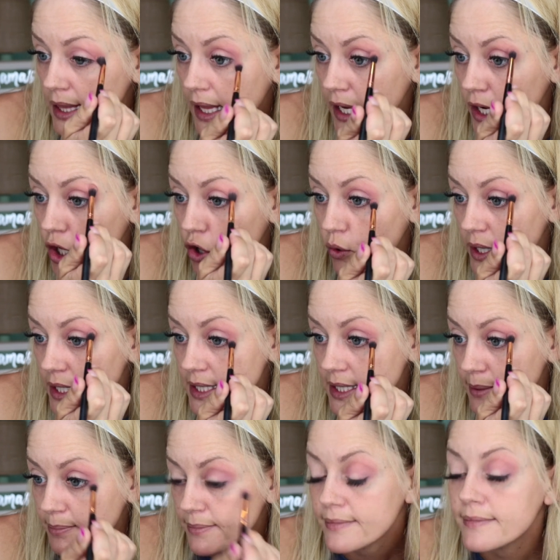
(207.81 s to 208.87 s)
yeah,
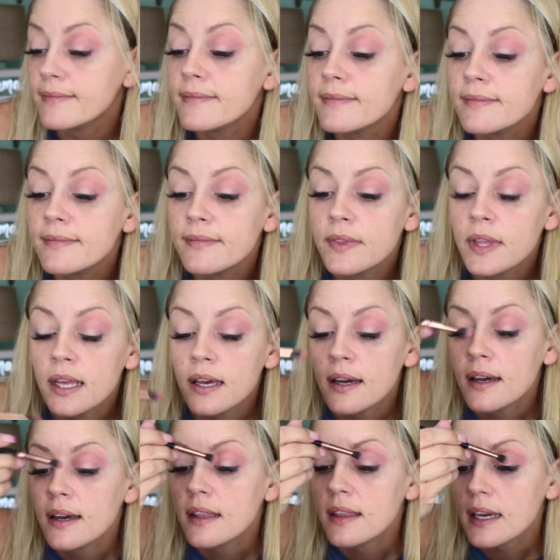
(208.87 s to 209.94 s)
awesome.
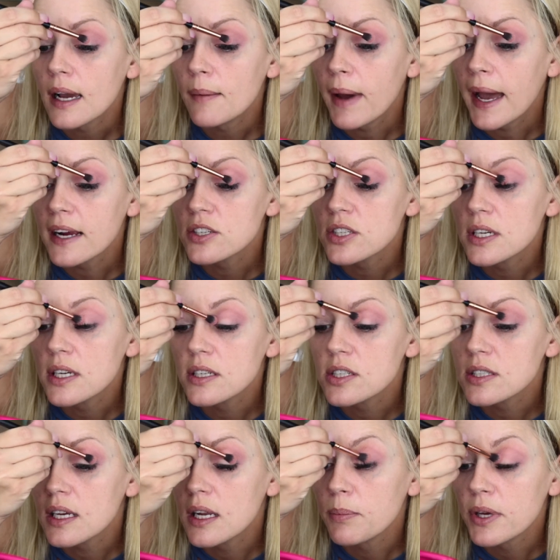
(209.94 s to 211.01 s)
I think I'm actually
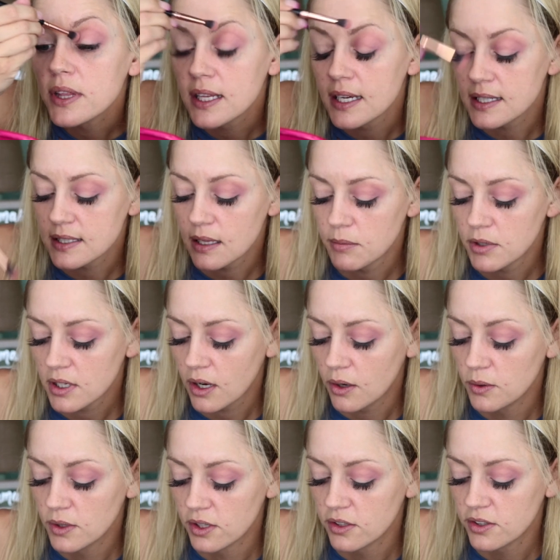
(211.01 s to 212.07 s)
just going to put this, I'm going to go
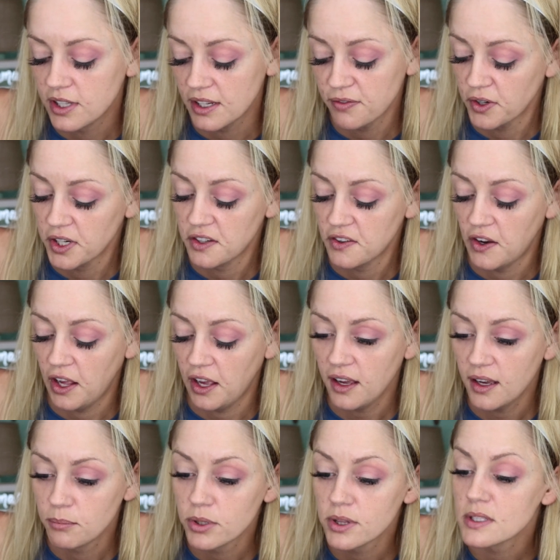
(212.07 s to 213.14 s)
a little different today
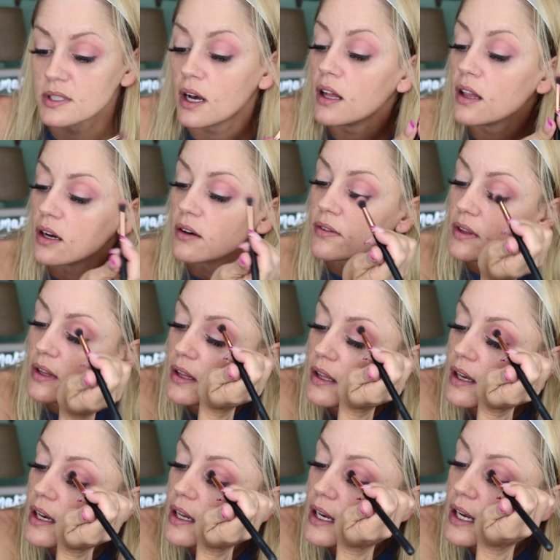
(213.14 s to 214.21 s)
and put this all over the
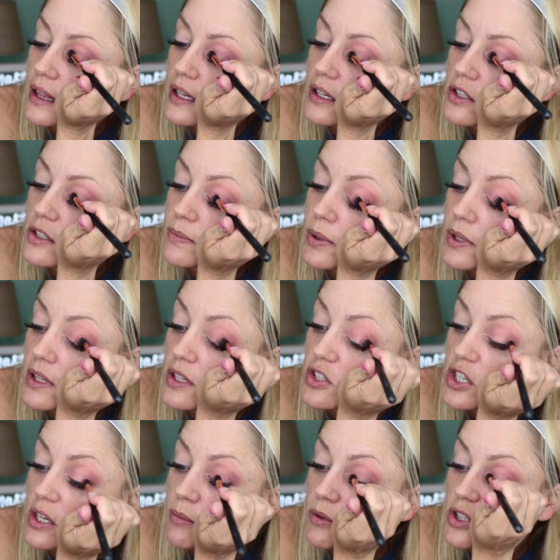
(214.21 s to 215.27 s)
lid and then just put the
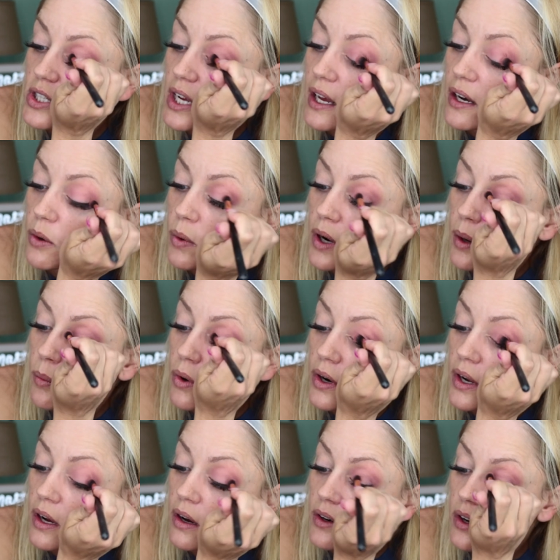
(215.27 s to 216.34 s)
shimmer shadow where I want
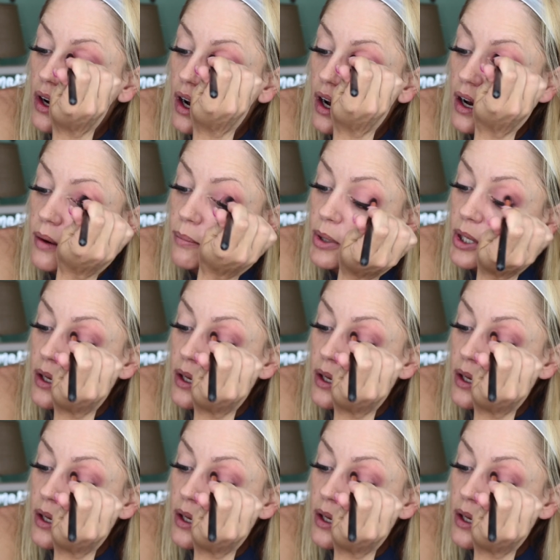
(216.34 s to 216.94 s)
it on top.